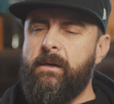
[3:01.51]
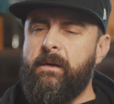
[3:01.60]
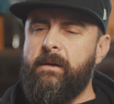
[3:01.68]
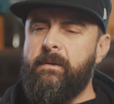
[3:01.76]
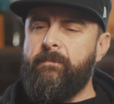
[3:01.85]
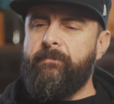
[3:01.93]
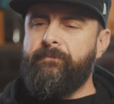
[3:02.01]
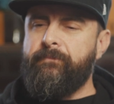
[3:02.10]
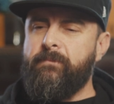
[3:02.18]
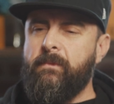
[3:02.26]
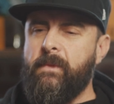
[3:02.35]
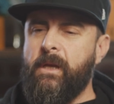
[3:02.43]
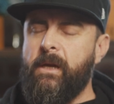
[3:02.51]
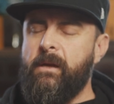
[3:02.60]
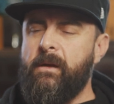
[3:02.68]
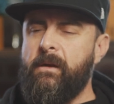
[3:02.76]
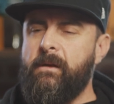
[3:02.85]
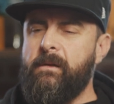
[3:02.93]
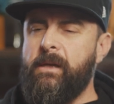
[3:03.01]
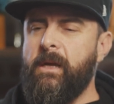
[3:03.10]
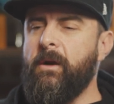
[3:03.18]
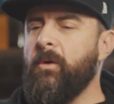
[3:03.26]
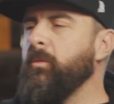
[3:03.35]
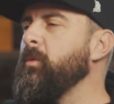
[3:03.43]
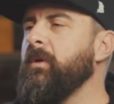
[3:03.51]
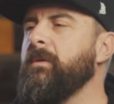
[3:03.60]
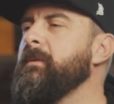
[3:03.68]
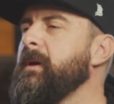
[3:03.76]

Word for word: um, you know, w-